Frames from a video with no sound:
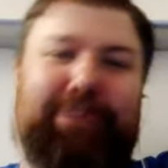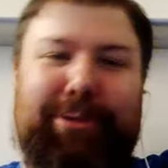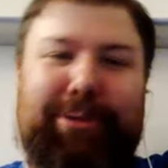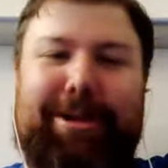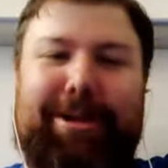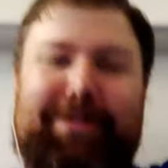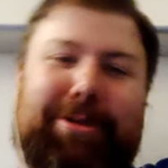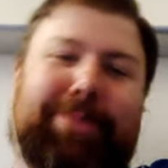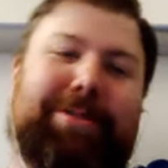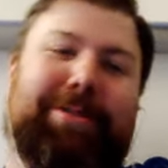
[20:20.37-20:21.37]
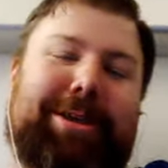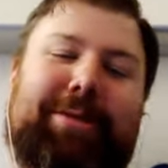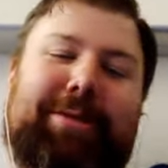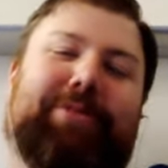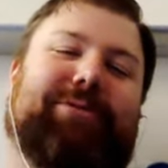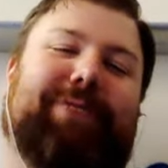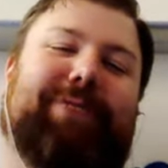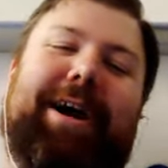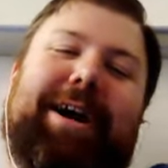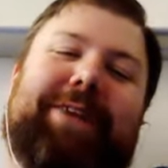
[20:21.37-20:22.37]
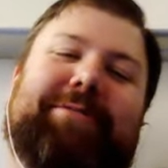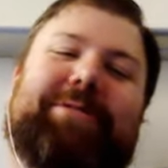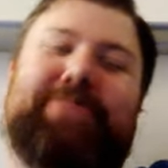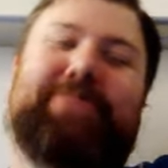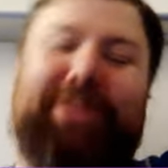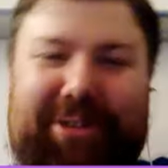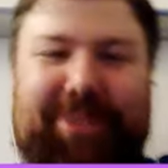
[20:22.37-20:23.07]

o'clock every morning, you'd be like, if it was 5, it would be so much